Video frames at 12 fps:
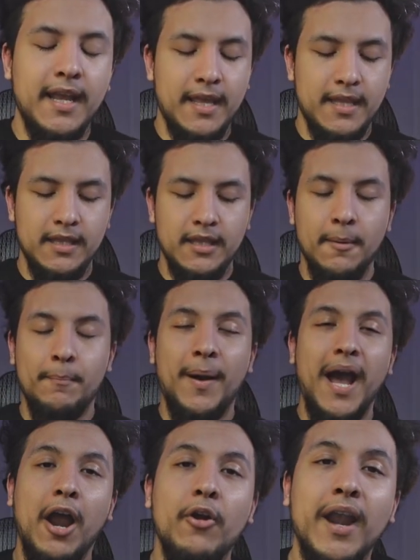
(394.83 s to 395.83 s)
and the
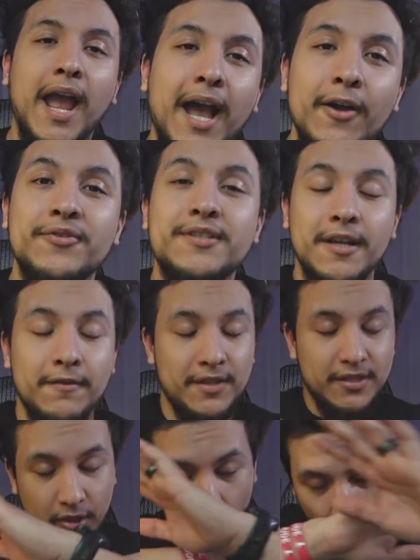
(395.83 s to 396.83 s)
powerhouse of
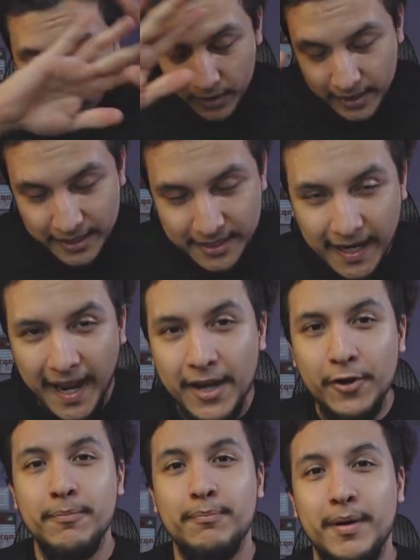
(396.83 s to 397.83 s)
this whole
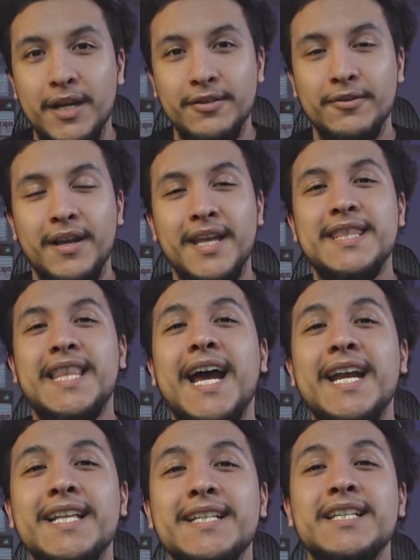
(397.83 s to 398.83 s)
entire bundle, and
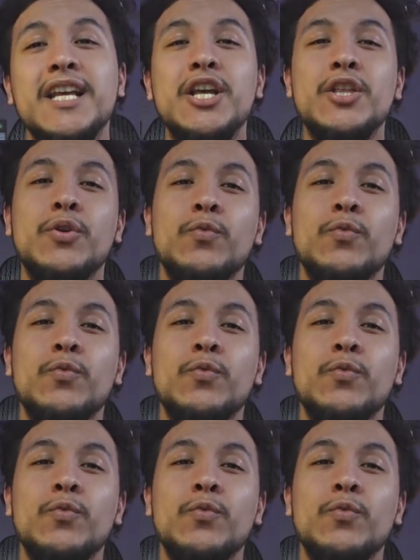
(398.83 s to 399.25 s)
that is the